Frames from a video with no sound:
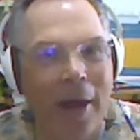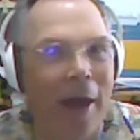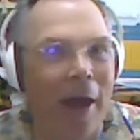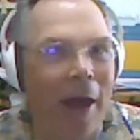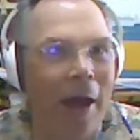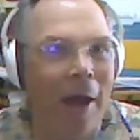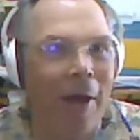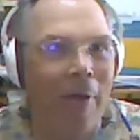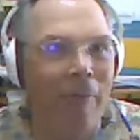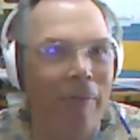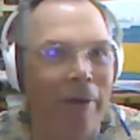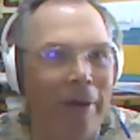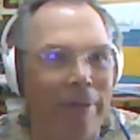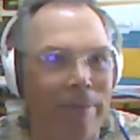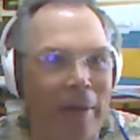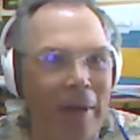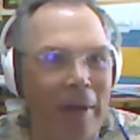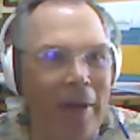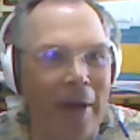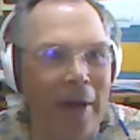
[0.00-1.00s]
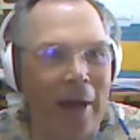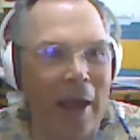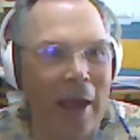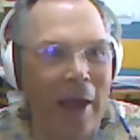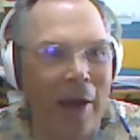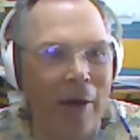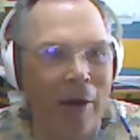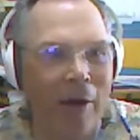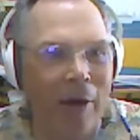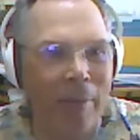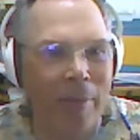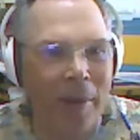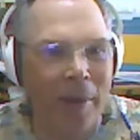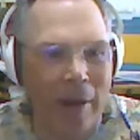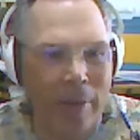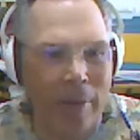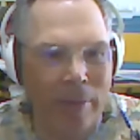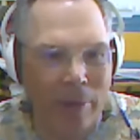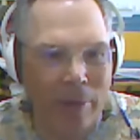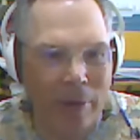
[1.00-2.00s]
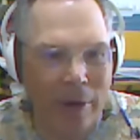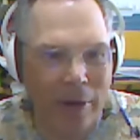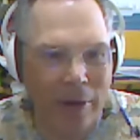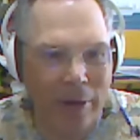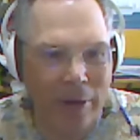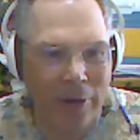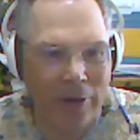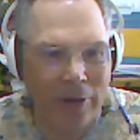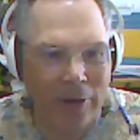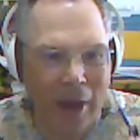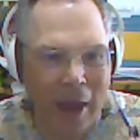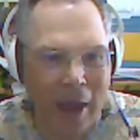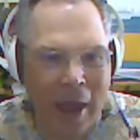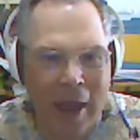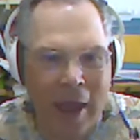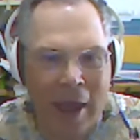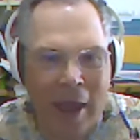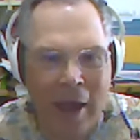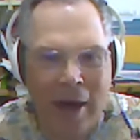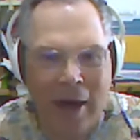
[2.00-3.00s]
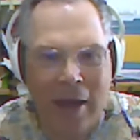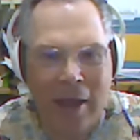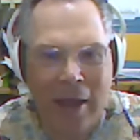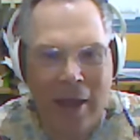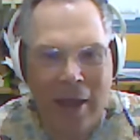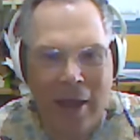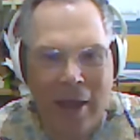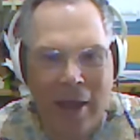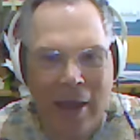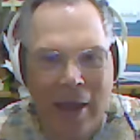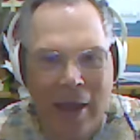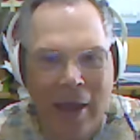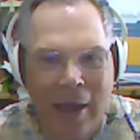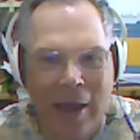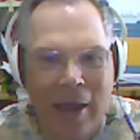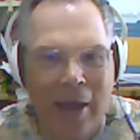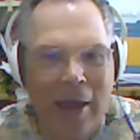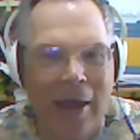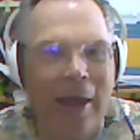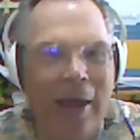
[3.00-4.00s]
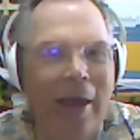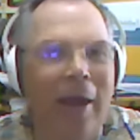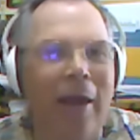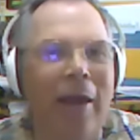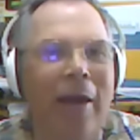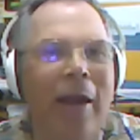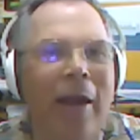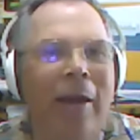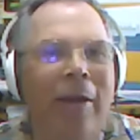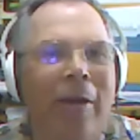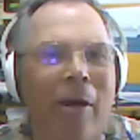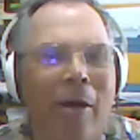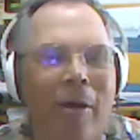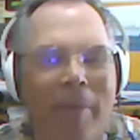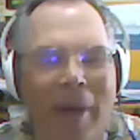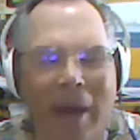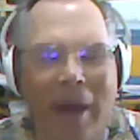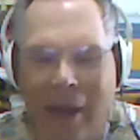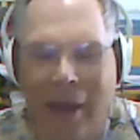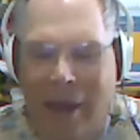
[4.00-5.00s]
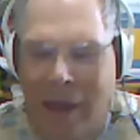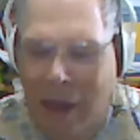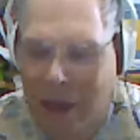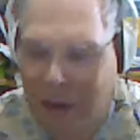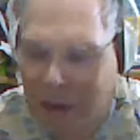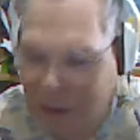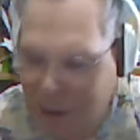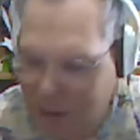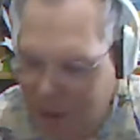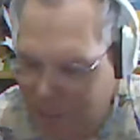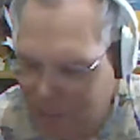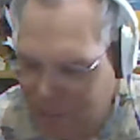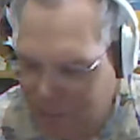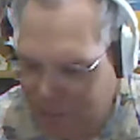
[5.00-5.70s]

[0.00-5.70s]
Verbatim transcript: Uh, with me today are Bill Morse and Ian. And oh my God, Ian, I